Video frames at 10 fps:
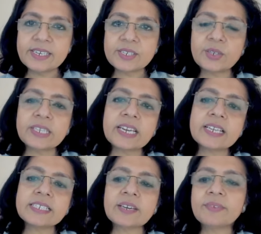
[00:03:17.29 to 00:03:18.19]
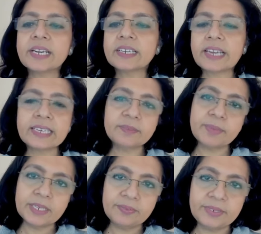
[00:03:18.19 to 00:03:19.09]
So there are several health
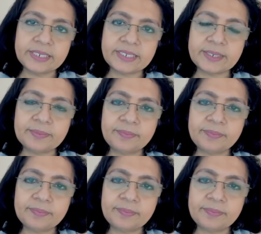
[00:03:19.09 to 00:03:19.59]
benefits.